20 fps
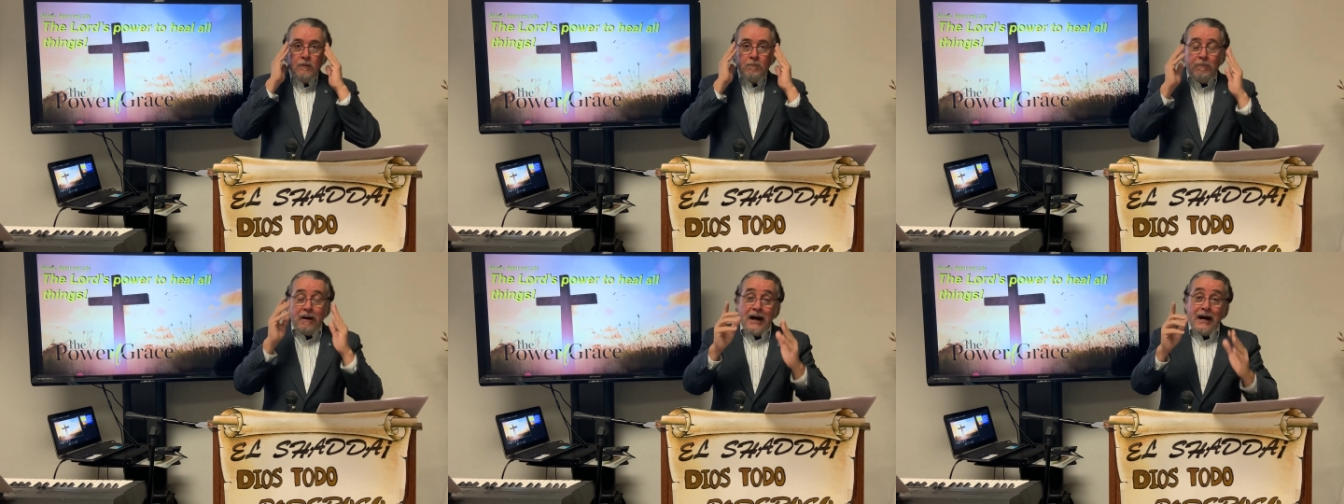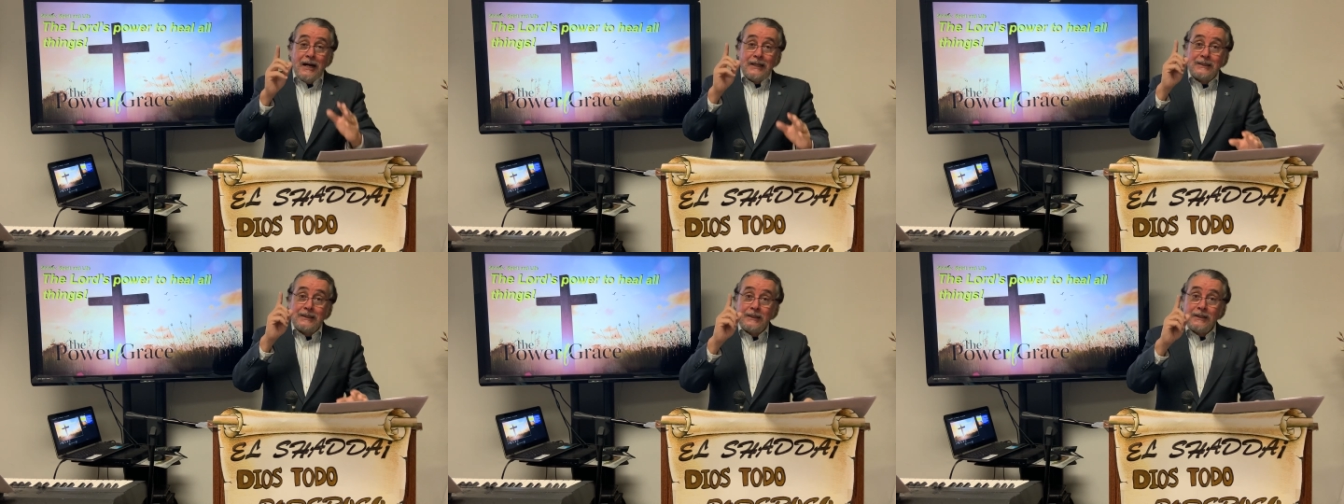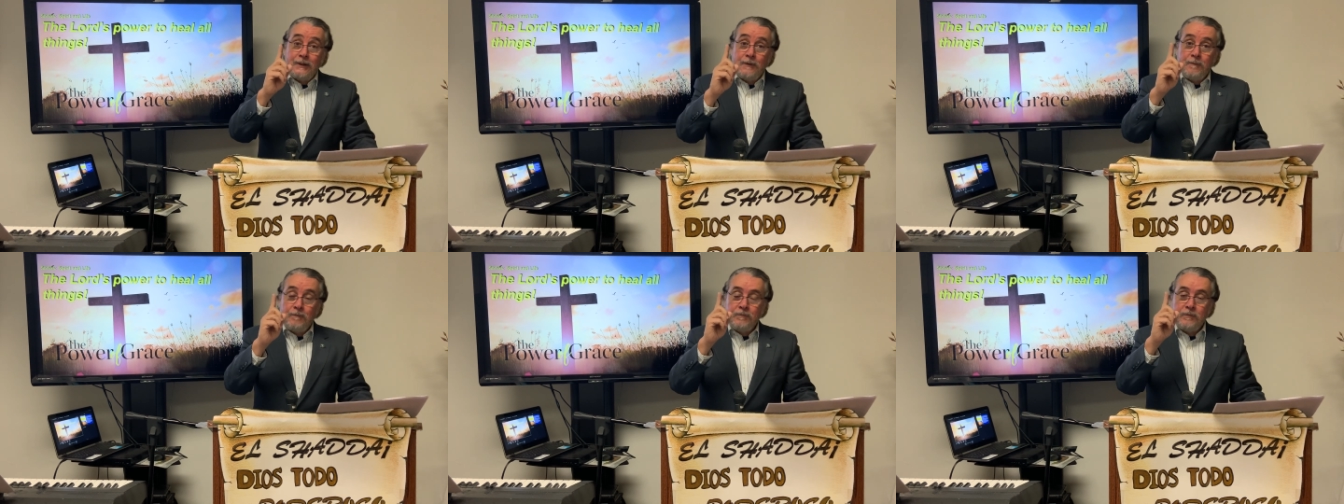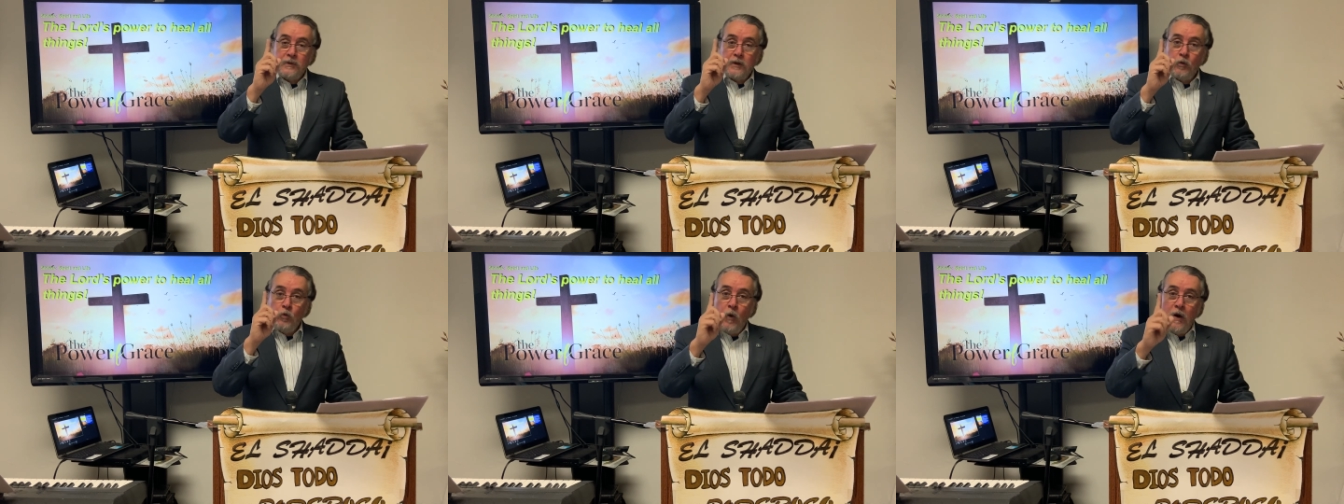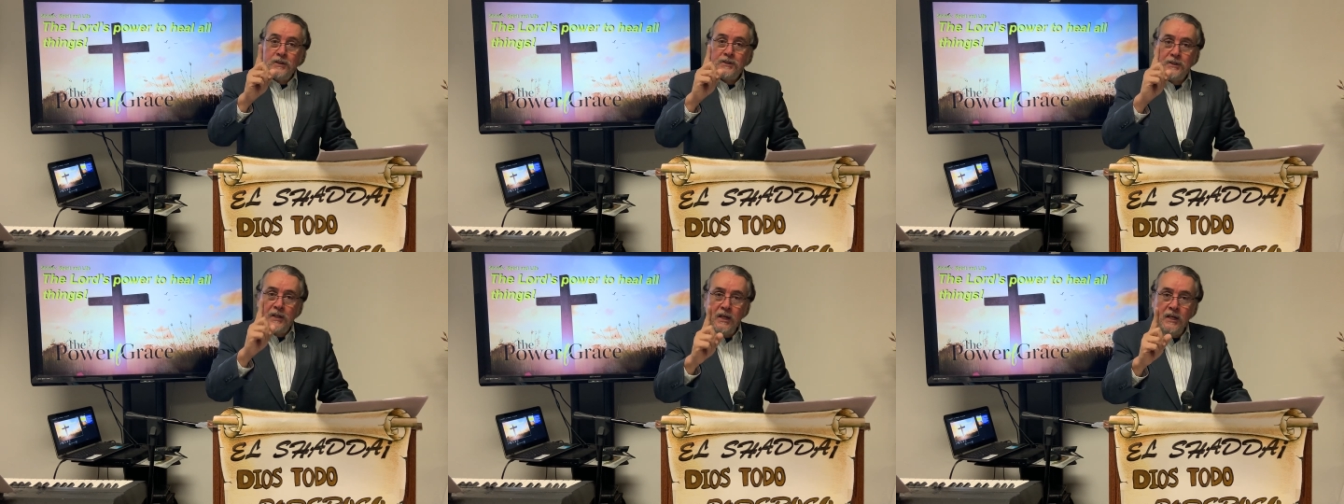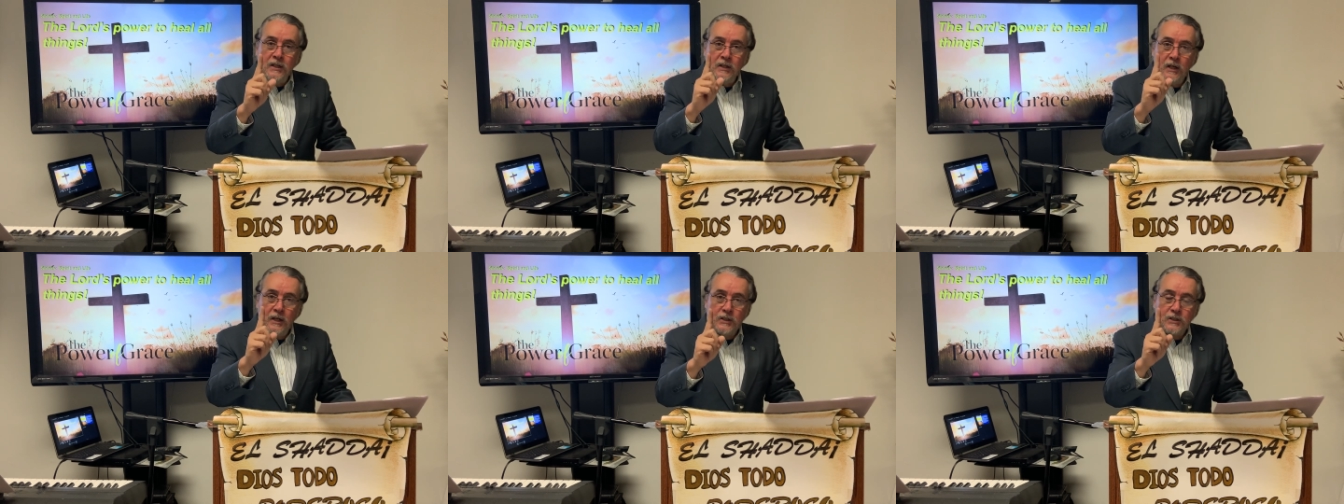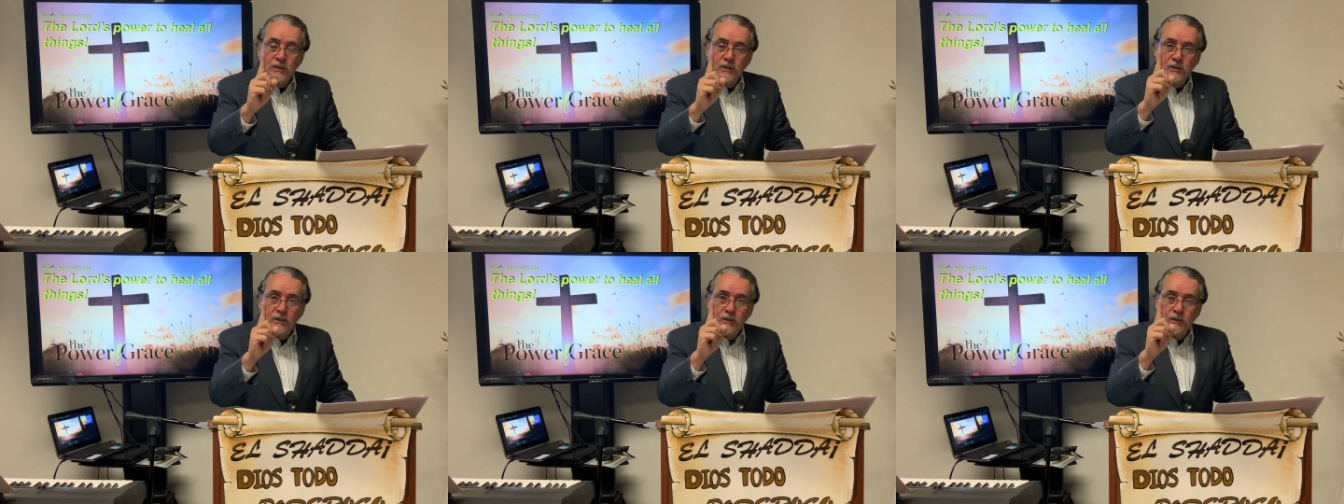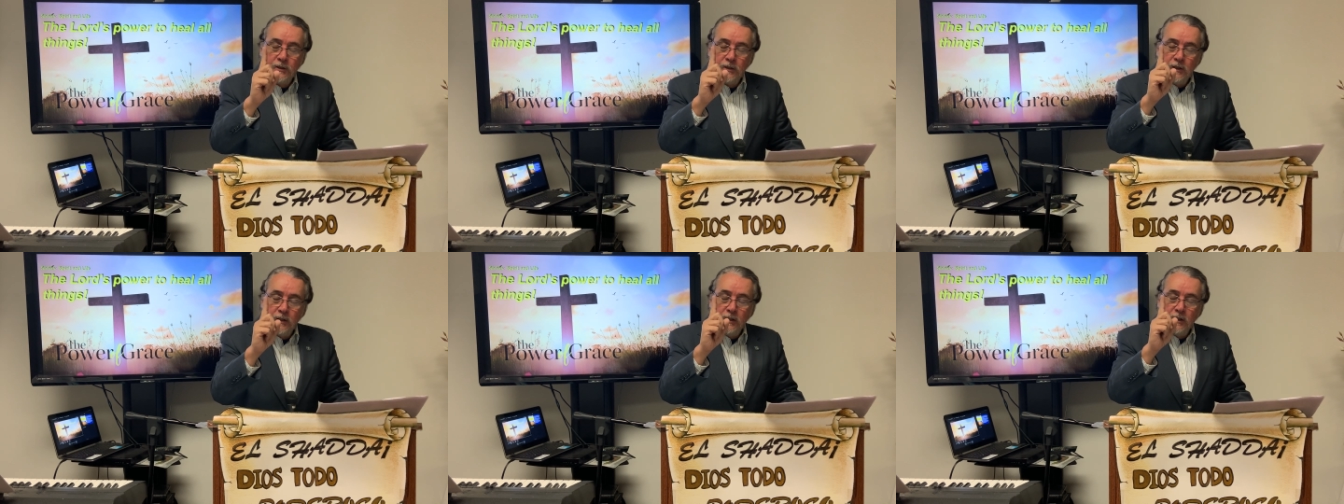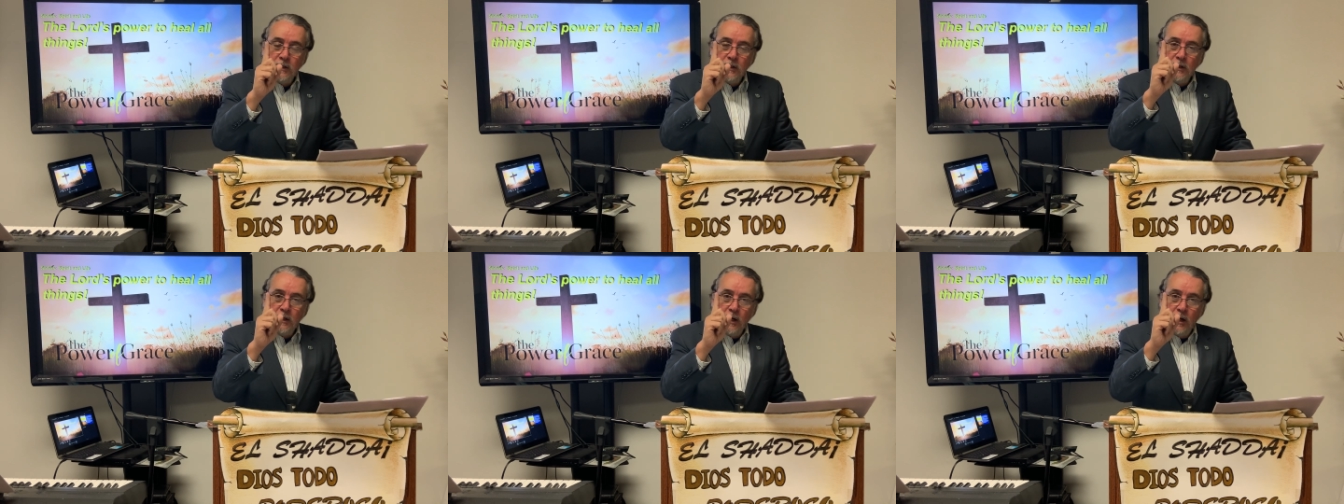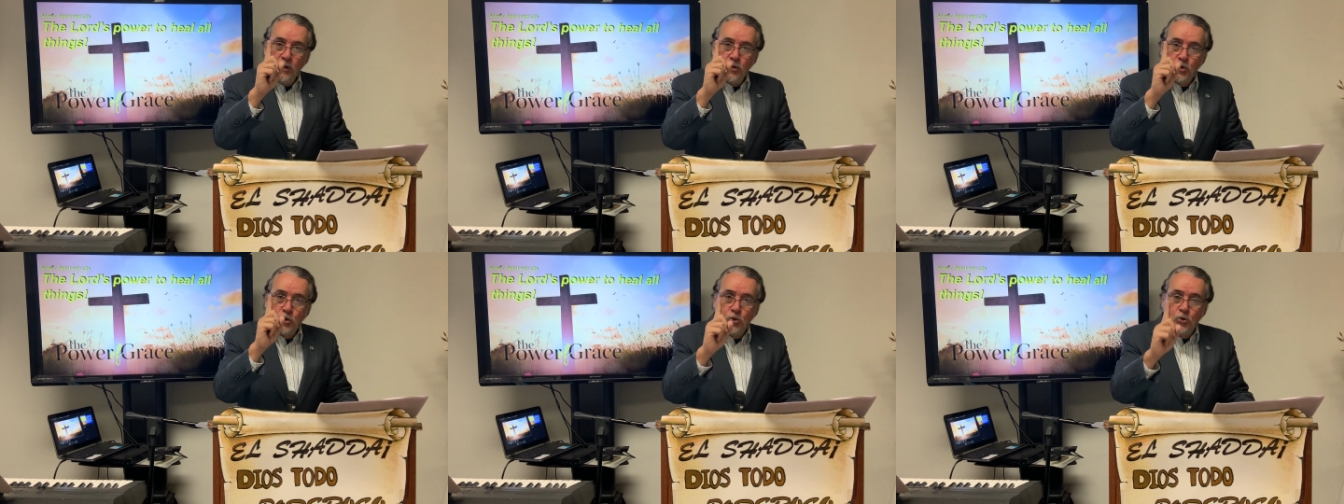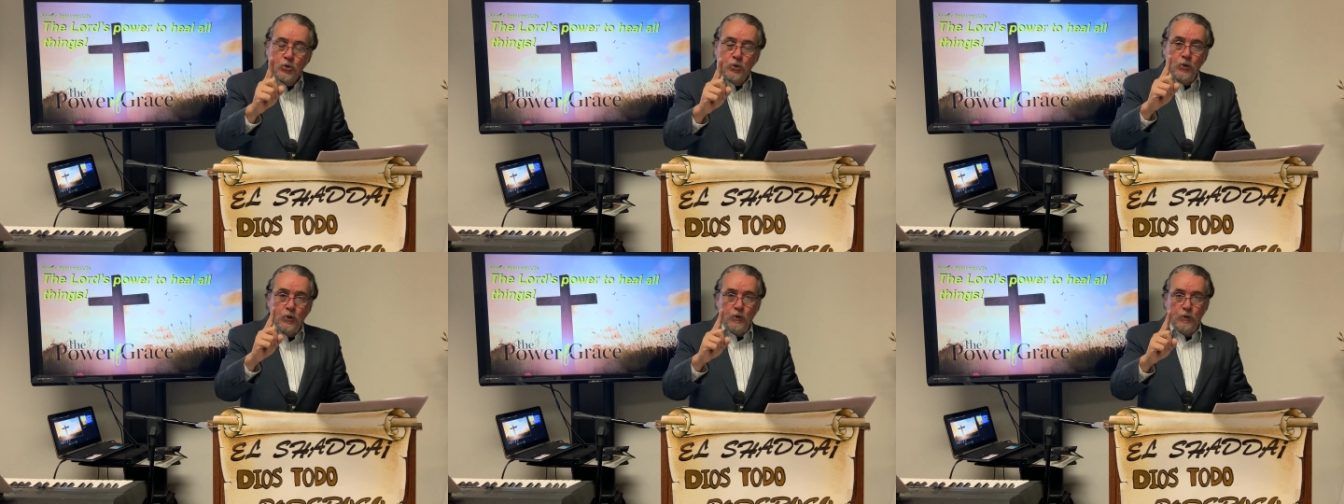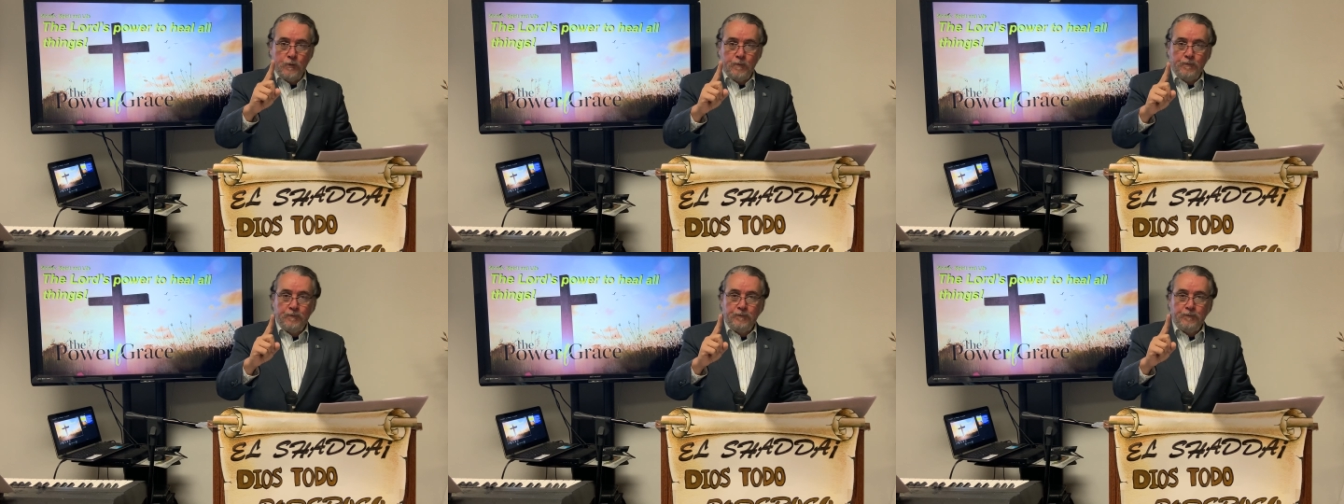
But one thing is, is true.